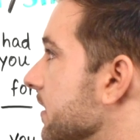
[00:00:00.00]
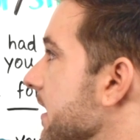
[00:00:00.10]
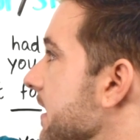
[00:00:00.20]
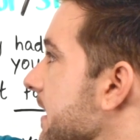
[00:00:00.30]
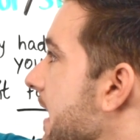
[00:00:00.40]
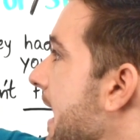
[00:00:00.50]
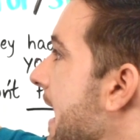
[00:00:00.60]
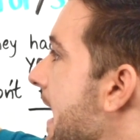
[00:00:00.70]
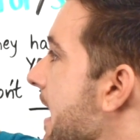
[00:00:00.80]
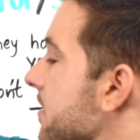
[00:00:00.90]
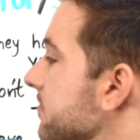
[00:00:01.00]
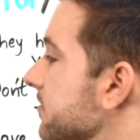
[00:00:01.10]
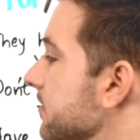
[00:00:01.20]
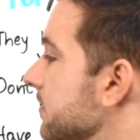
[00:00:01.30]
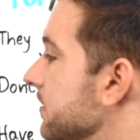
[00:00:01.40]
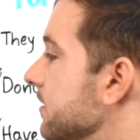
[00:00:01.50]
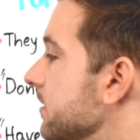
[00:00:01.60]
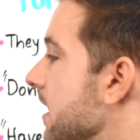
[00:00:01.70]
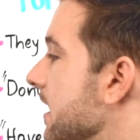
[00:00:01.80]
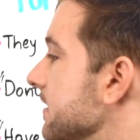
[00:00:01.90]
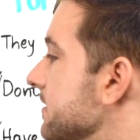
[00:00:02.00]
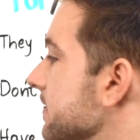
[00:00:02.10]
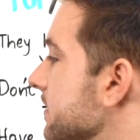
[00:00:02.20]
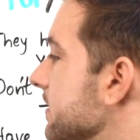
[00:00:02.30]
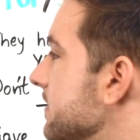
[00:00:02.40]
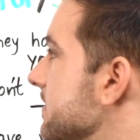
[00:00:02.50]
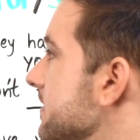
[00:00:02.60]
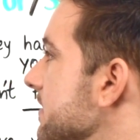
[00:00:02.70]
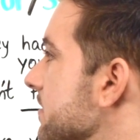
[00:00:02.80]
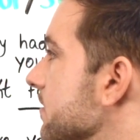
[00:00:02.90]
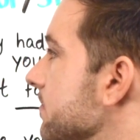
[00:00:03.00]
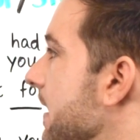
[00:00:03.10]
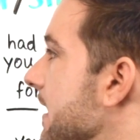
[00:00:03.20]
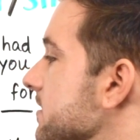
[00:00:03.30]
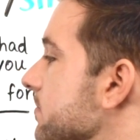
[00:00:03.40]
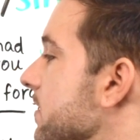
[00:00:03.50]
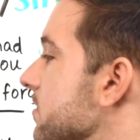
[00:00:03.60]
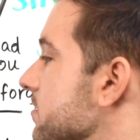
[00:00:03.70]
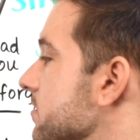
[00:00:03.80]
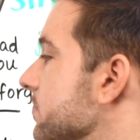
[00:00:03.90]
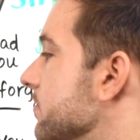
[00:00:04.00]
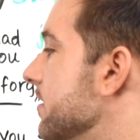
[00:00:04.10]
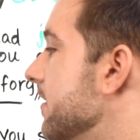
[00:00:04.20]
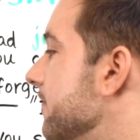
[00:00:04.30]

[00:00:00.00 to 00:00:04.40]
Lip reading: Okay, have not considered, past participle,